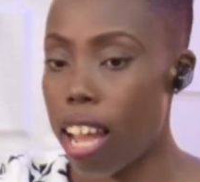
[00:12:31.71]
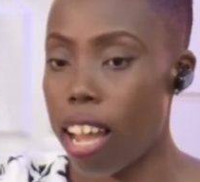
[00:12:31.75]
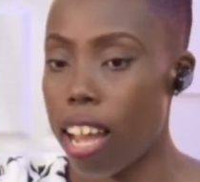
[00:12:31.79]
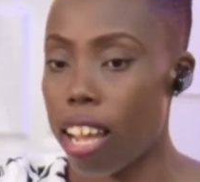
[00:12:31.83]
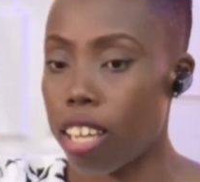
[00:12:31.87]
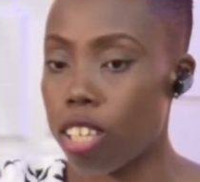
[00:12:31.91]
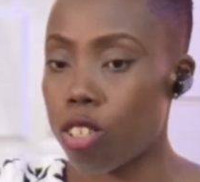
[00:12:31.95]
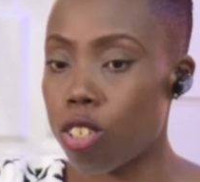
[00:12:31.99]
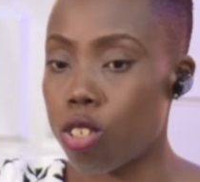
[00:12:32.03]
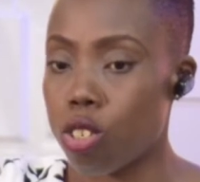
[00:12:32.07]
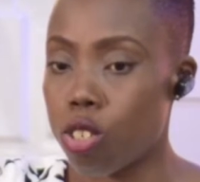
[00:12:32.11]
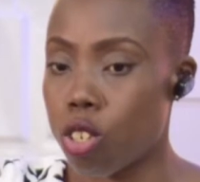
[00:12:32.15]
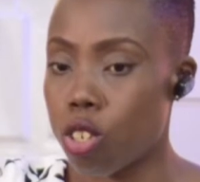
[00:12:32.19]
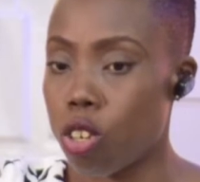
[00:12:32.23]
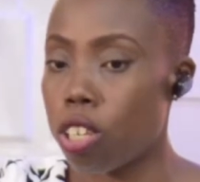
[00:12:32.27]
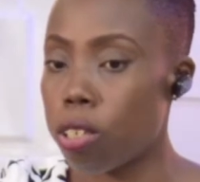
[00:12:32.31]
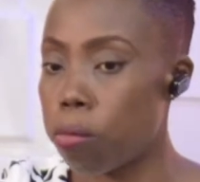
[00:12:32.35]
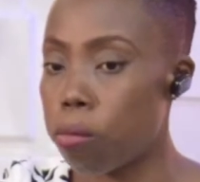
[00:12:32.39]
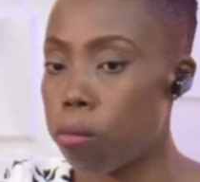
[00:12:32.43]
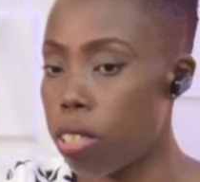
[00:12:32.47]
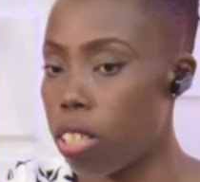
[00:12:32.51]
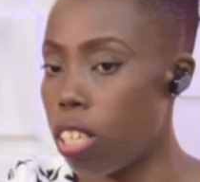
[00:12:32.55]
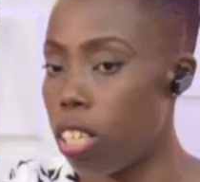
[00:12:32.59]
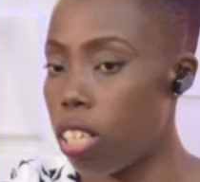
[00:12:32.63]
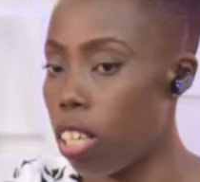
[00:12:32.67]
and you
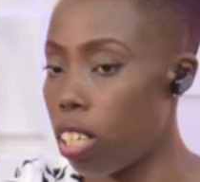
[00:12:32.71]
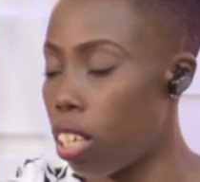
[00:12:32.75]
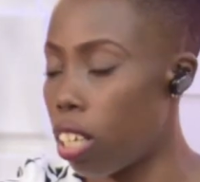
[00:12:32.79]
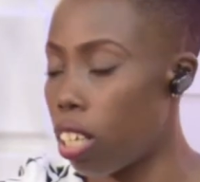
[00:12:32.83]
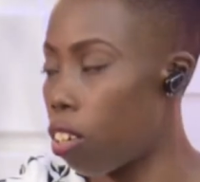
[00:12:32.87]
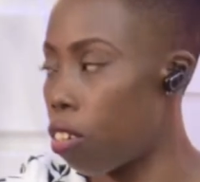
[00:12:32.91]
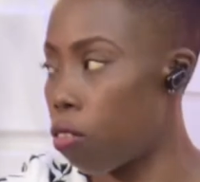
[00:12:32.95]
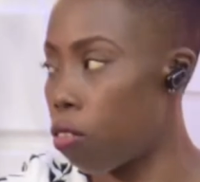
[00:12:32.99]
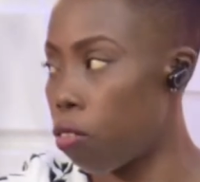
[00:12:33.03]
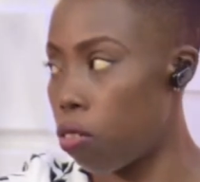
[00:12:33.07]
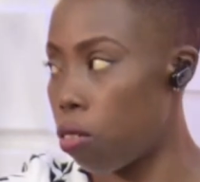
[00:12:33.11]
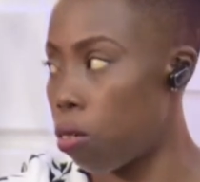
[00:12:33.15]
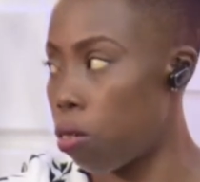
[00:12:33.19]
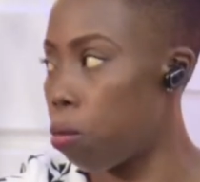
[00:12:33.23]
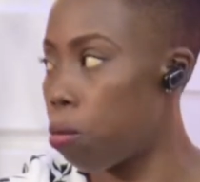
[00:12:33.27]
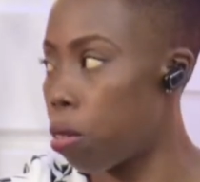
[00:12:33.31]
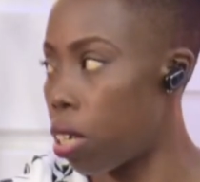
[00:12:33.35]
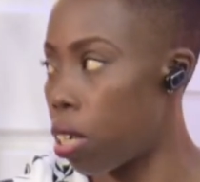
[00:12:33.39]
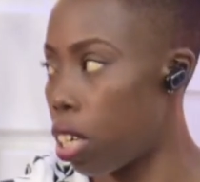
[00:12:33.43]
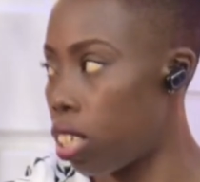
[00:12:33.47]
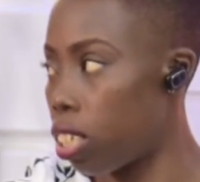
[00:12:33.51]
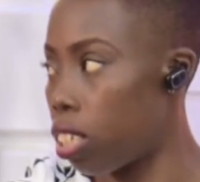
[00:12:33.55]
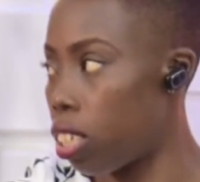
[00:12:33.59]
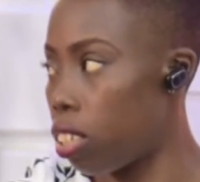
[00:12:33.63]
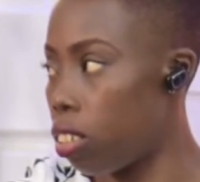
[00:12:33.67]
turn me down, and I'll feel
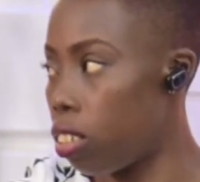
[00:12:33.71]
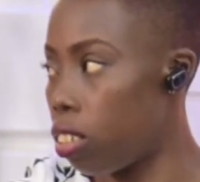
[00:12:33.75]
bad.